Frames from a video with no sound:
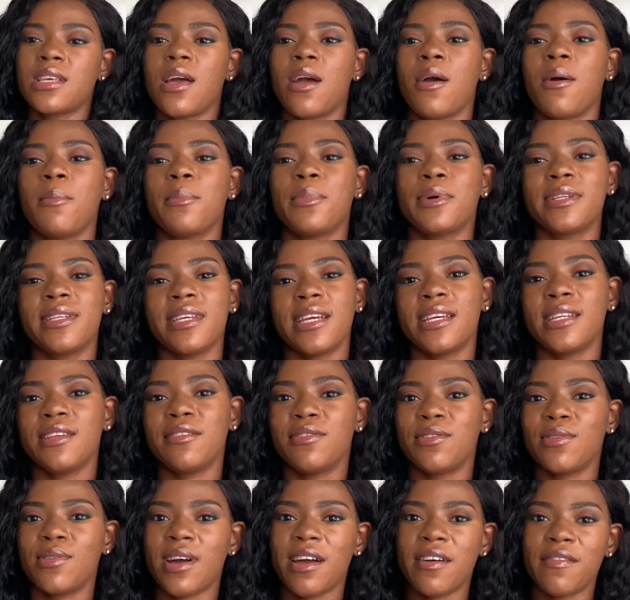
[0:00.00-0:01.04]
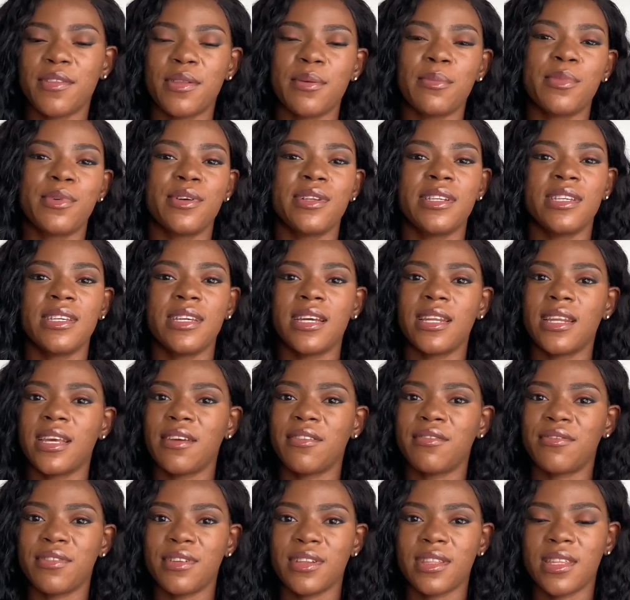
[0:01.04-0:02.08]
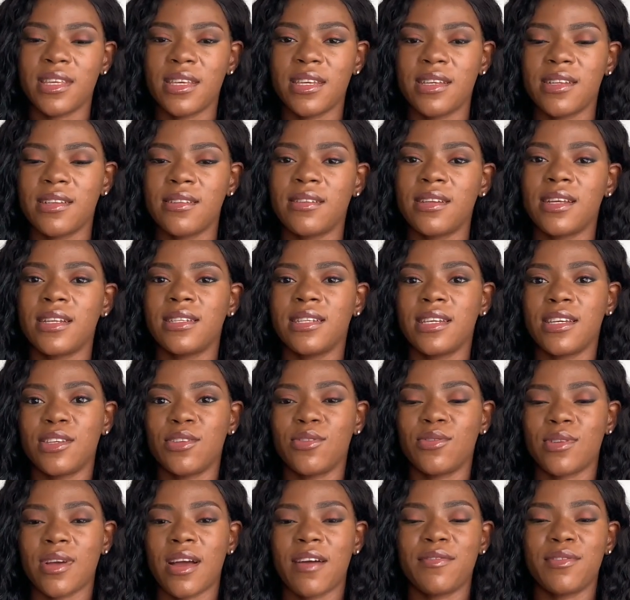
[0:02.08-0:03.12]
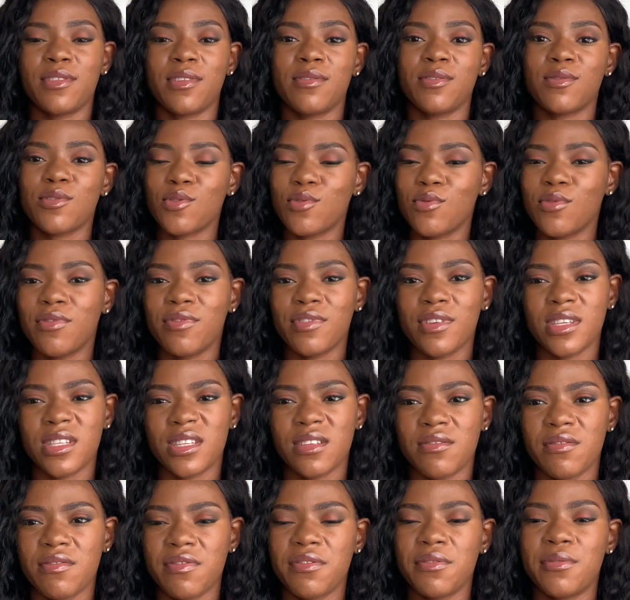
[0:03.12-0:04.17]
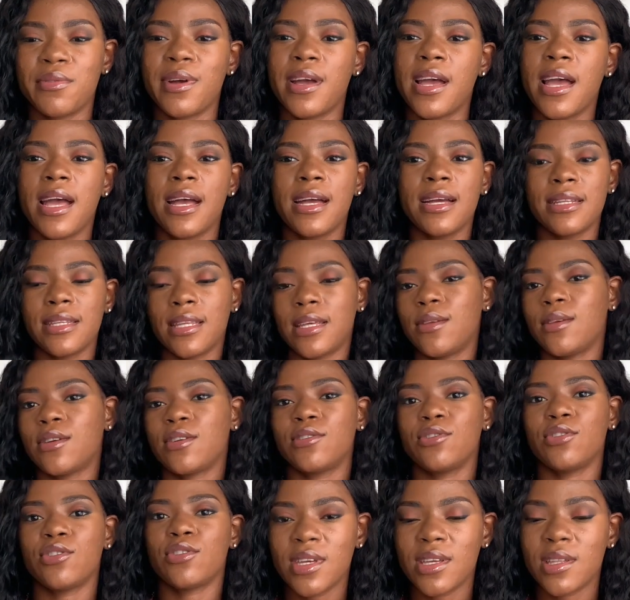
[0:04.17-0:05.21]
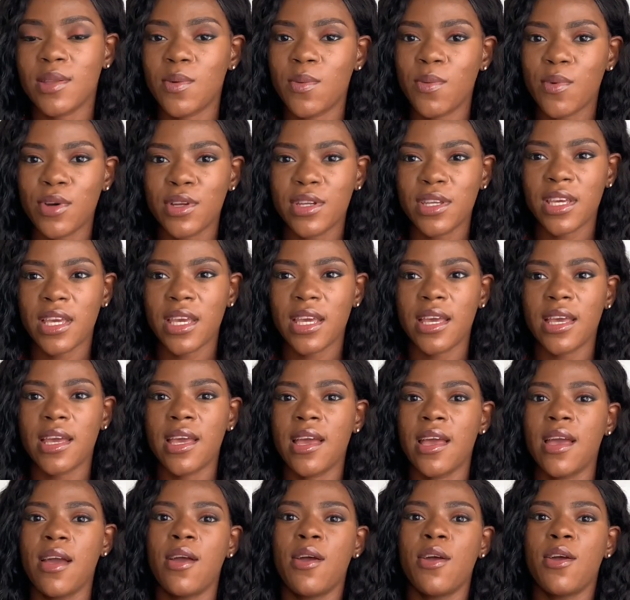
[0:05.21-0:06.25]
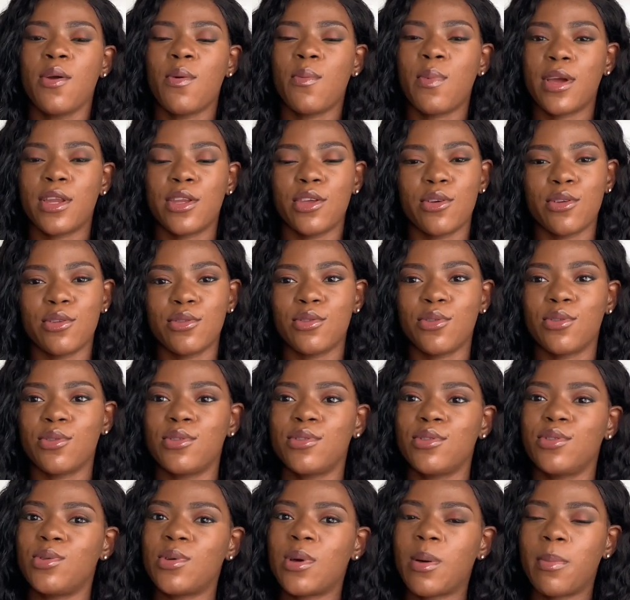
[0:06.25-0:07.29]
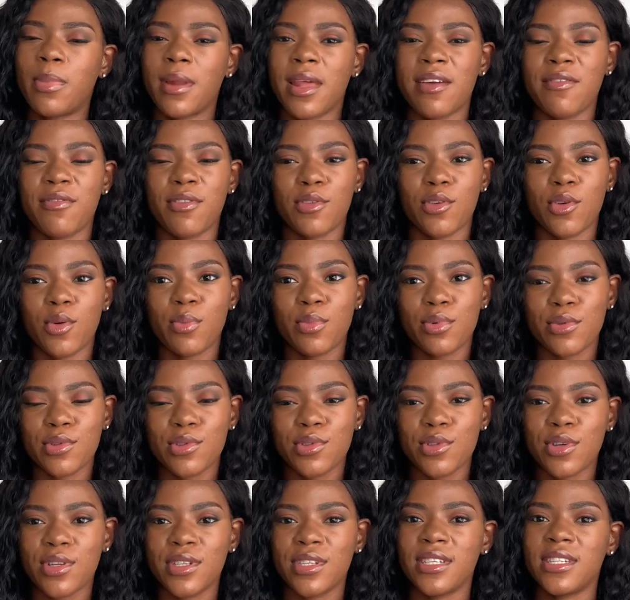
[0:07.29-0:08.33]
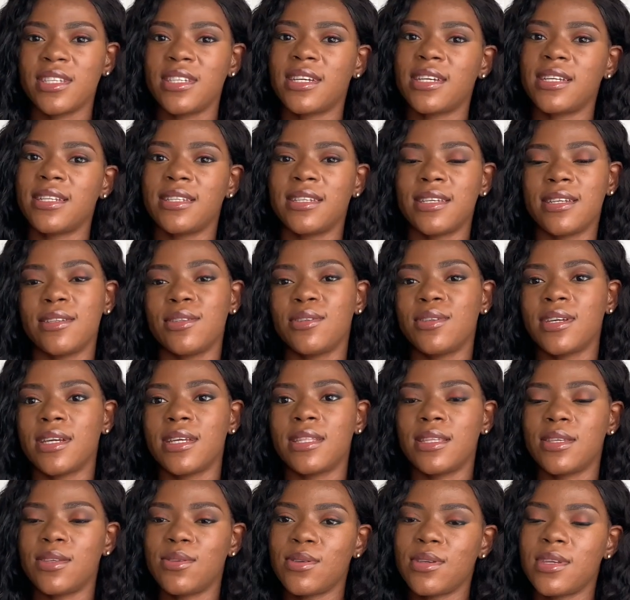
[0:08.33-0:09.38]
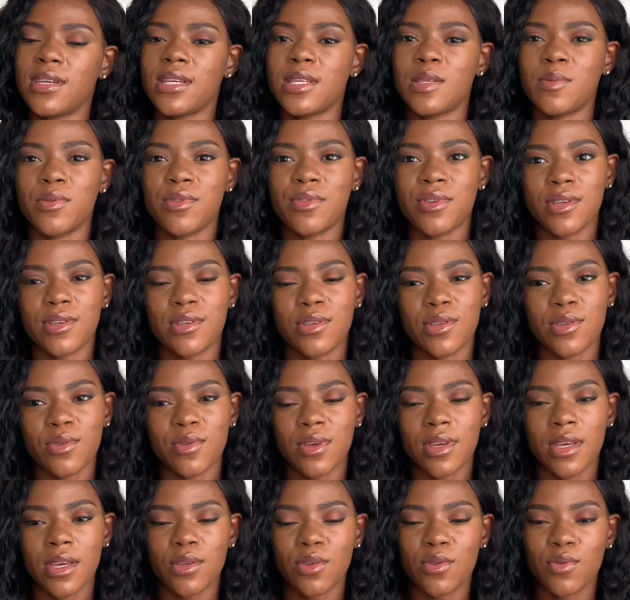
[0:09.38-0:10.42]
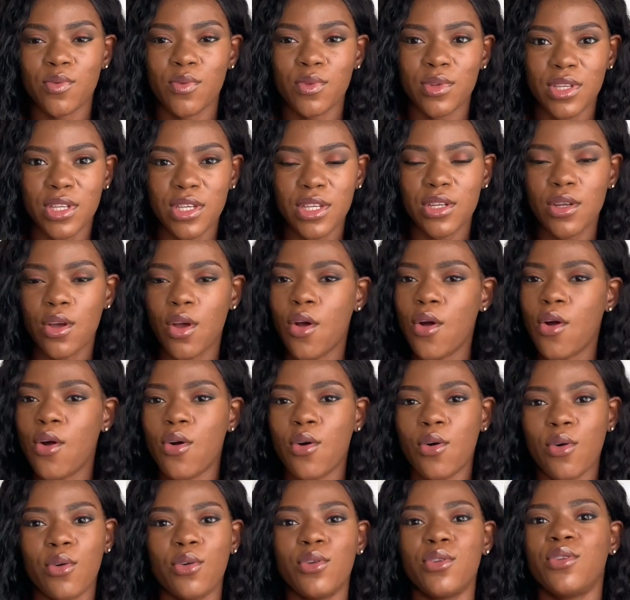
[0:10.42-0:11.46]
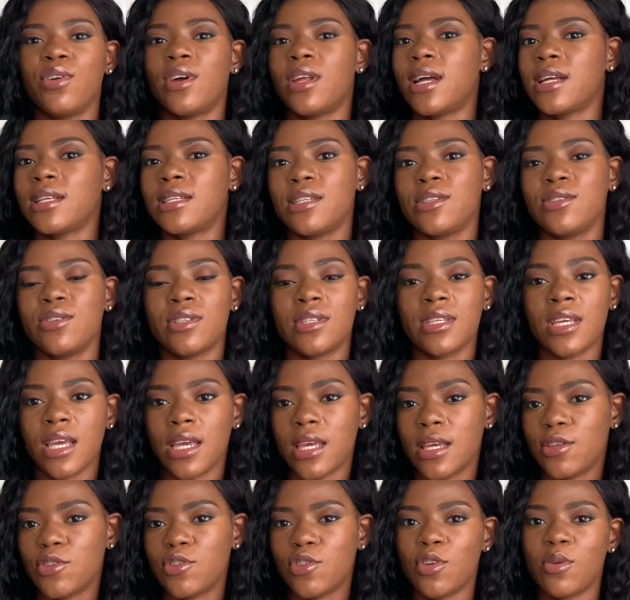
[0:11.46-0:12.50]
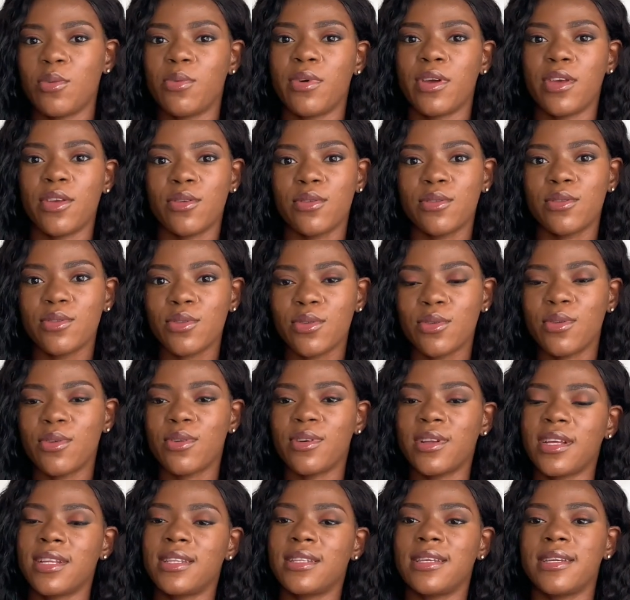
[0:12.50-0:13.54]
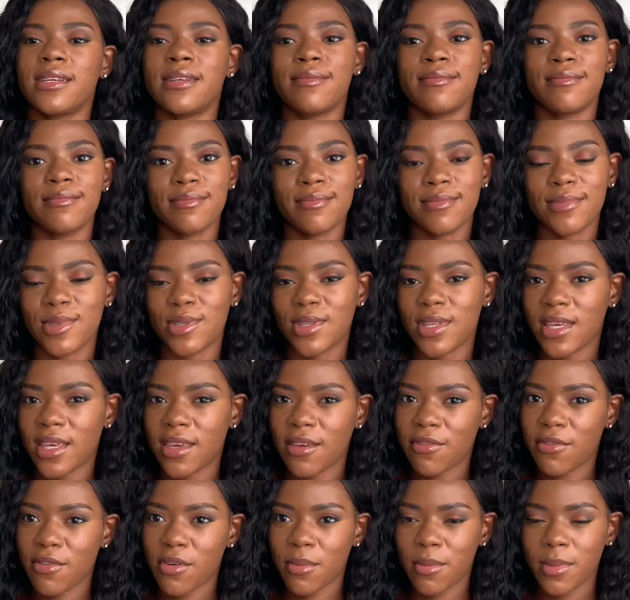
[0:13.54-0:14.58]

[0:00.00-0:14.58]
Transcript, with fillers: But then if you have the money and everything, and then you have the school fees in full, then you can just do one year. When you're done, you apply for your post-study and then you get the UK experience you, you will need. Or you can actually just get a job when you're done and then you take it from